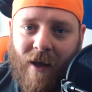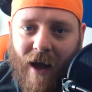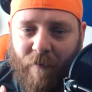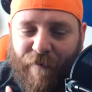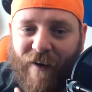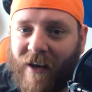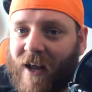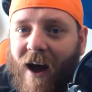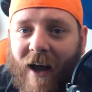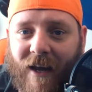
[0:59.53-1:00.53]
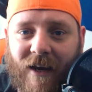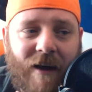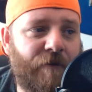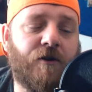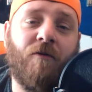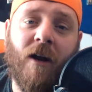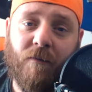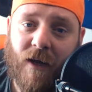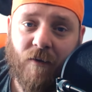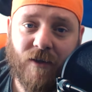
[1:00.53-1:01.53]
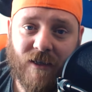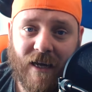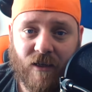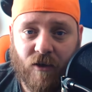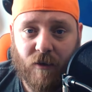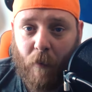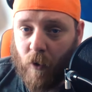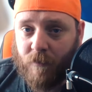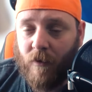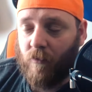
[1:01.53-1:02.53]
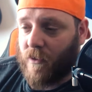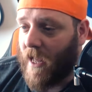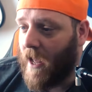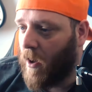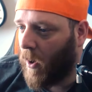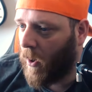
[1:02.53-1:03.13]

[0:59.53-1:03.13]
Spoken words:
I'm a fat guy and I've just ran up and down the stairs because the postman was there.